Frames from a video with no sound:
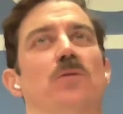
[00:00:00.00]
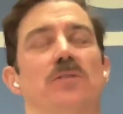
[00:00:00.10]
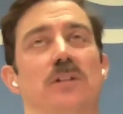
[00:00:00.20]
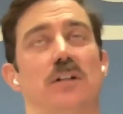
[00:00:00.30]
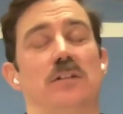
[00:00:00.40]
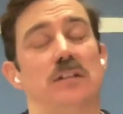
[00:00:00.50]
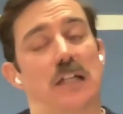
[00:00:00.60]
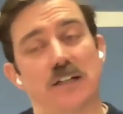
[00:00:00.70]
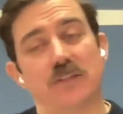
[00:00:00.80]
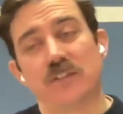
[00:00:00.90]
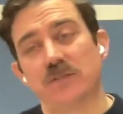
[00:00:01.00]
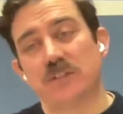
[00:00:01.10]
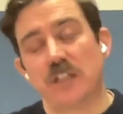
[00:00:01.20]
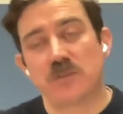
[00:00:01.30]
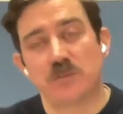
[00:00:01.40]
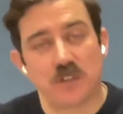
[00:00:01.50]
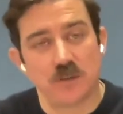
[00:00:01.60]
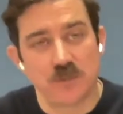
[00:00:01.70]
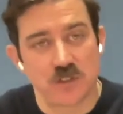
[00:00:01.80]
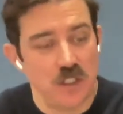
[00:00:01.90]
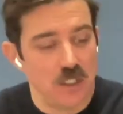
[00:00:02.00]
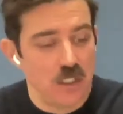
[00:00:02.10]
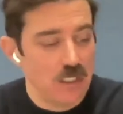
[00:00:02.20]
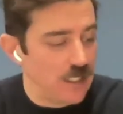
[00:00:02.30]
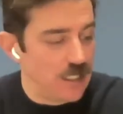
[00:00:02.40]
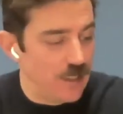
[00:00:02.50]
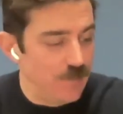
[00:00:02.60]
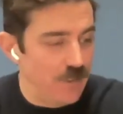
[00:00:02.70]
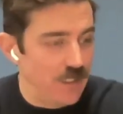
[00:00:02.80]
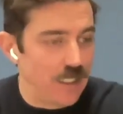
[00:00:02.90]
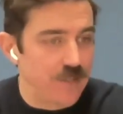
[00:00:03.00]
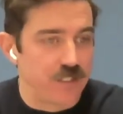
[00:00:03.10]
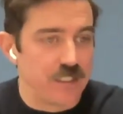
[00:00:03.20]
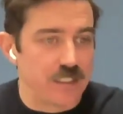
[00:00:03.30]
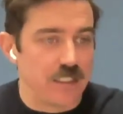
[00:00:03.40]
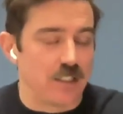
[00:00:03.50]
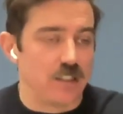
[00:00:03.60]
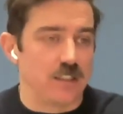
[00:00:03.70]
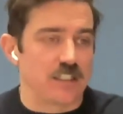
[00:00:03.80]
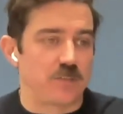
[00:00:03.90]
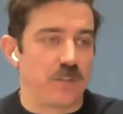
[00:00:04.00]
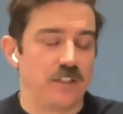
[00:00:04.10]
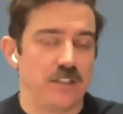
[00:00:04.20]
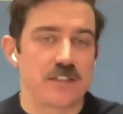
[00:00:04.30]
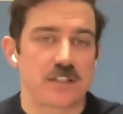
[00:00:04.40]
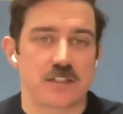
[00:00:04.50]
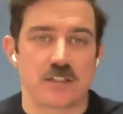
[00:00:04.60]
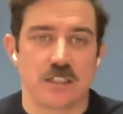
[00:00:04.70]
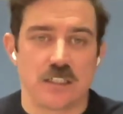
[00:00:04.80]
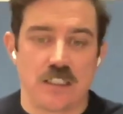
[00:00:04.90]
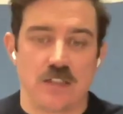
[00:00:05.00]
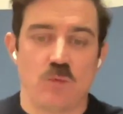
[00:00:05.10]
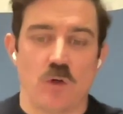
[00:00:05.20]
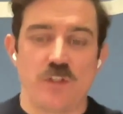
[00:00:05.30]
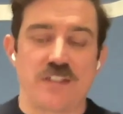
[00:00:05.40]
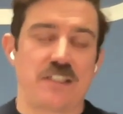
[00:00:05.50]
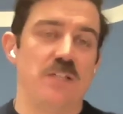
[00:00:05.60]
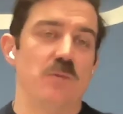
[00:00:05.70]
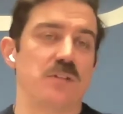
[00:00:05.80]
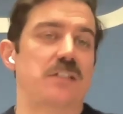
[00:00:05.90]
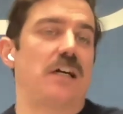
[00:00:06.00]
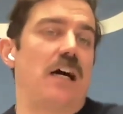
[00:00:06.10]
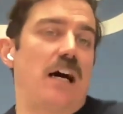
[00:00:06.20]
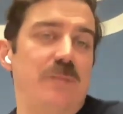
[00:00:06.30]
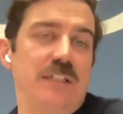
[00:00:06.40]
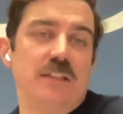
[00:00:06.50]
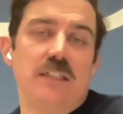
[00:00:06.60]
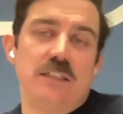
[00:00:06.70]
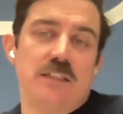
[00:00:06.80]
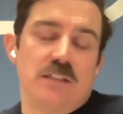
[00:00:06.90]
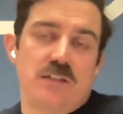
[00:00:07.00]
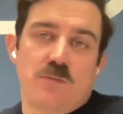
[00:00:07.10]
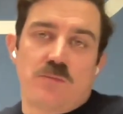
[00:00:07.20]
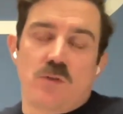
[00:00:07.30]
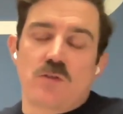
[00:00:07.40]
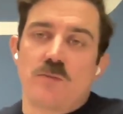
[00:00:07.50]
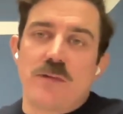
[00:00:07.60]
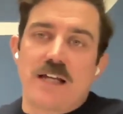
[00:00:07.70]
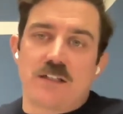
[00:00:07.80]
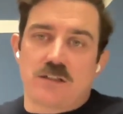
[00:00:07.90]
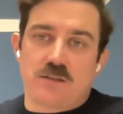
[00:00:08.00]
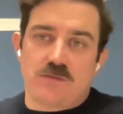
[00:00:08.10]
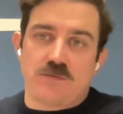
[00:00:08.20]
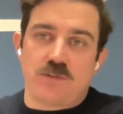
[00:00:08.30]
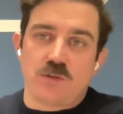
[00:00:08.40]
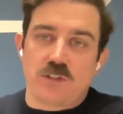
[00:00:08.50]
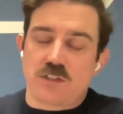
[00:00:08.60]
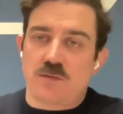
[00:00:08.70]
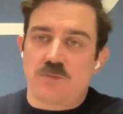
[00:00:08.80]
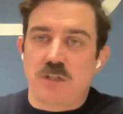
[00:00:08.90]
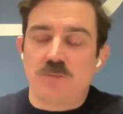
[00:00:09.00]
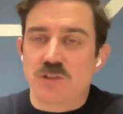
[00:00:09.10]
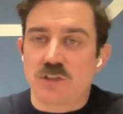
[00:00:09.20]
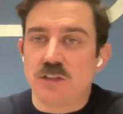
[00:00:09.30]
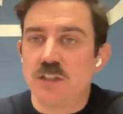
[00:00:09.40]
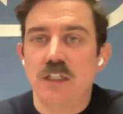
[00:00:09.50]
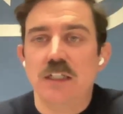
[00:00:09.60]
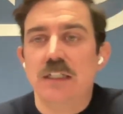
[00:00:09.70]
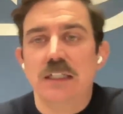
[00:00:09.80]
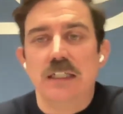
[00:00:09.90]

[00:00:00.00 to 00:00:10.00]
for a lot of different types of pubs. I think in our experience, what we see most commonly is a programmatic focused publisher.